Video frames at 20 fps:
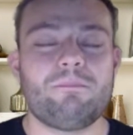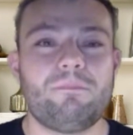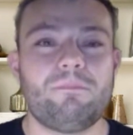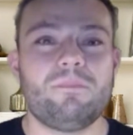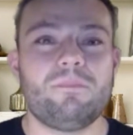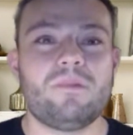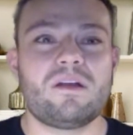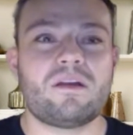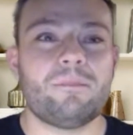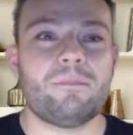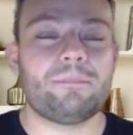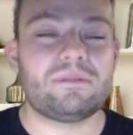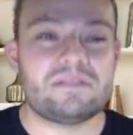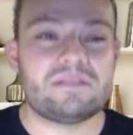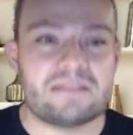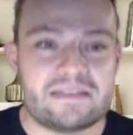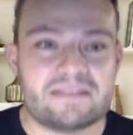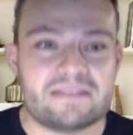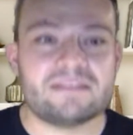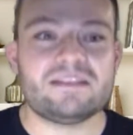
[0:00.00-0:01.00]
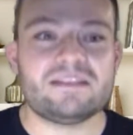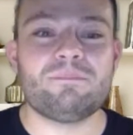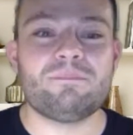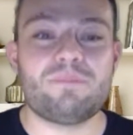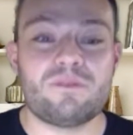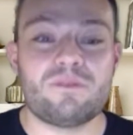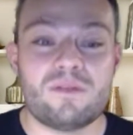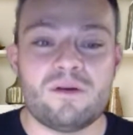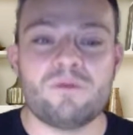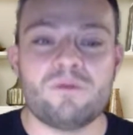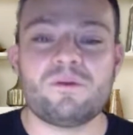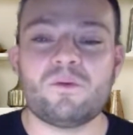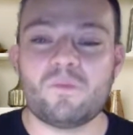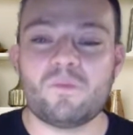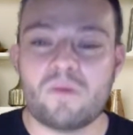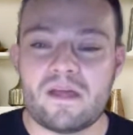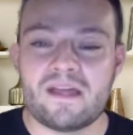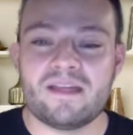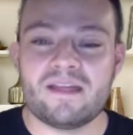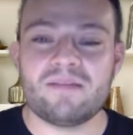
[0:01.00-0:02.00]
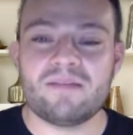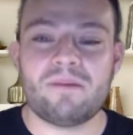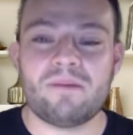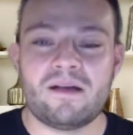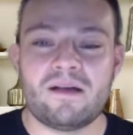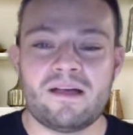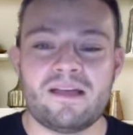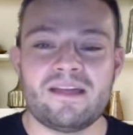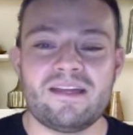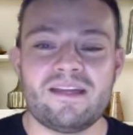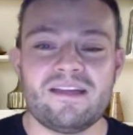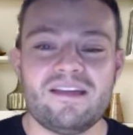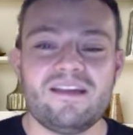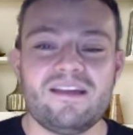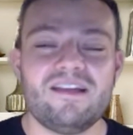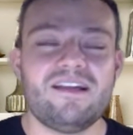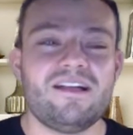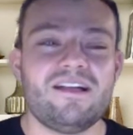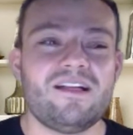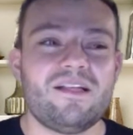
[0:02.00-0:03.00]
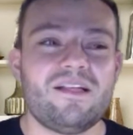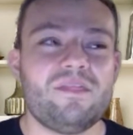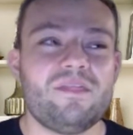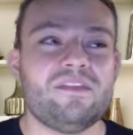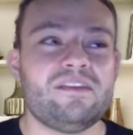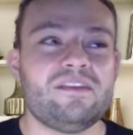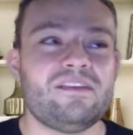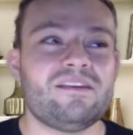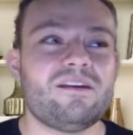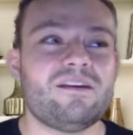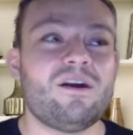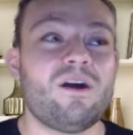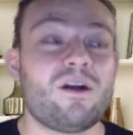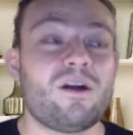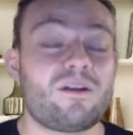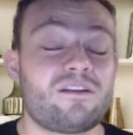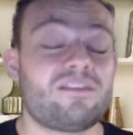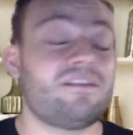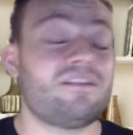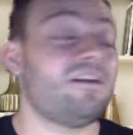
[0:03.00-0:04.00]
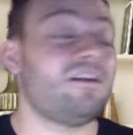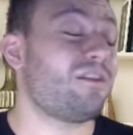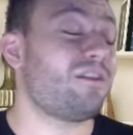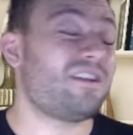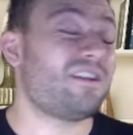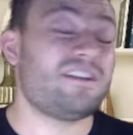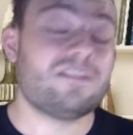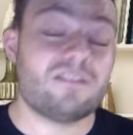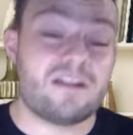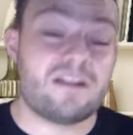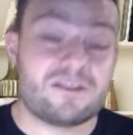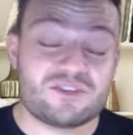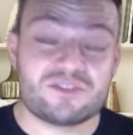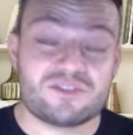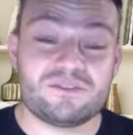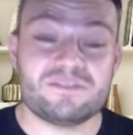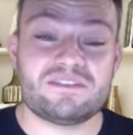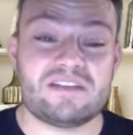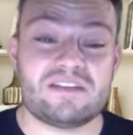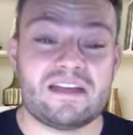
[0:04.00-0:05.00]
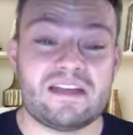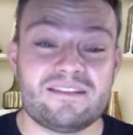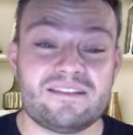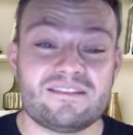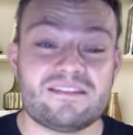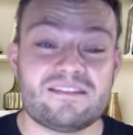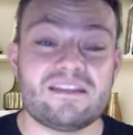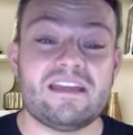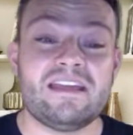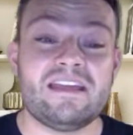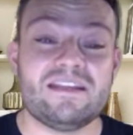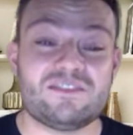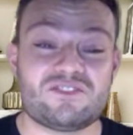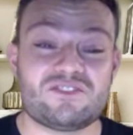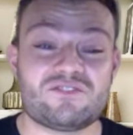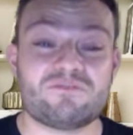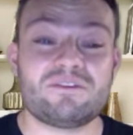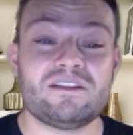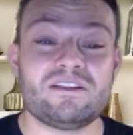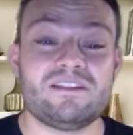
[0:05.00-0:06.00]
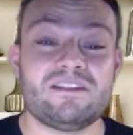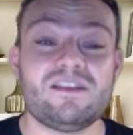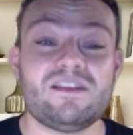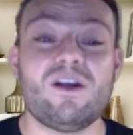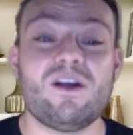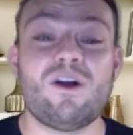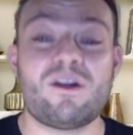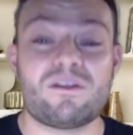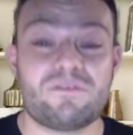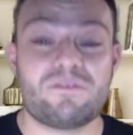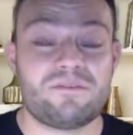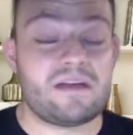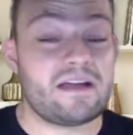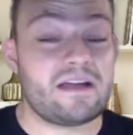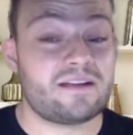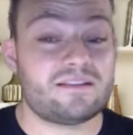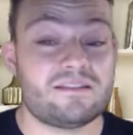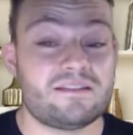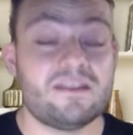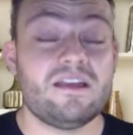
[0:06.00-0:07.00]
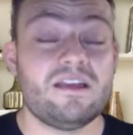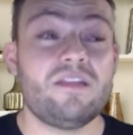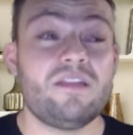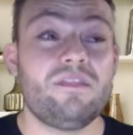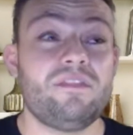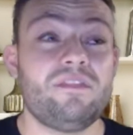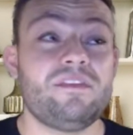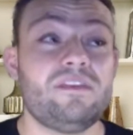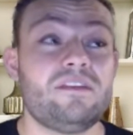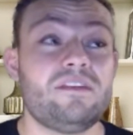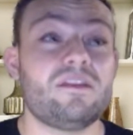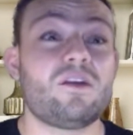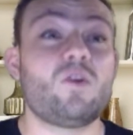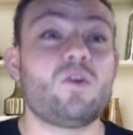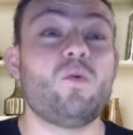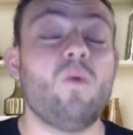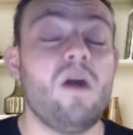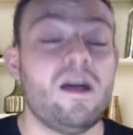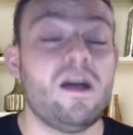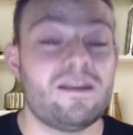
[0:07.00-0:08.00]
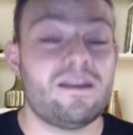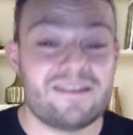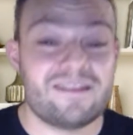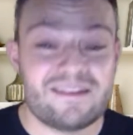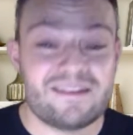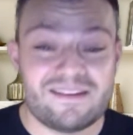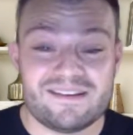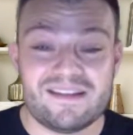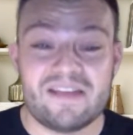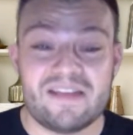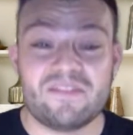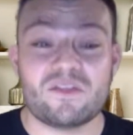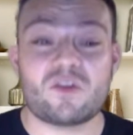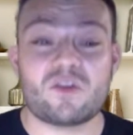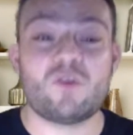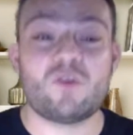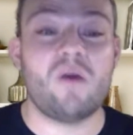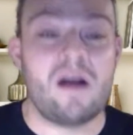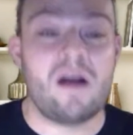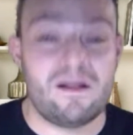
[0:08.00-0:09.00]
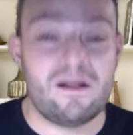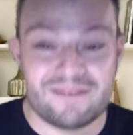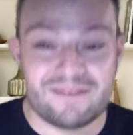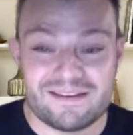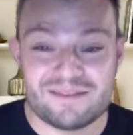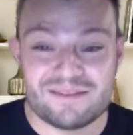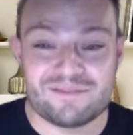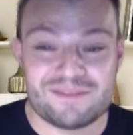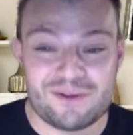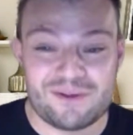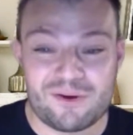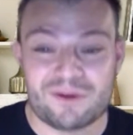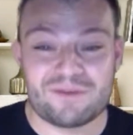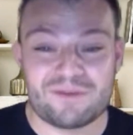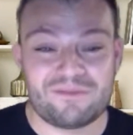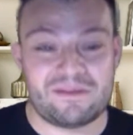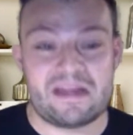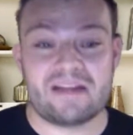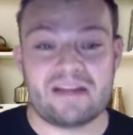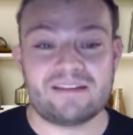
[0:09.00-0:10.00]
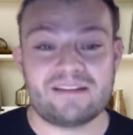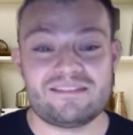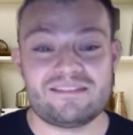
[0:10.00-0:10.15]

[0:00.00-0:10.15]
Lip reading: completely blown away by the archaeological sites, the history, the artifacts, the quantity and the quality of the artifacts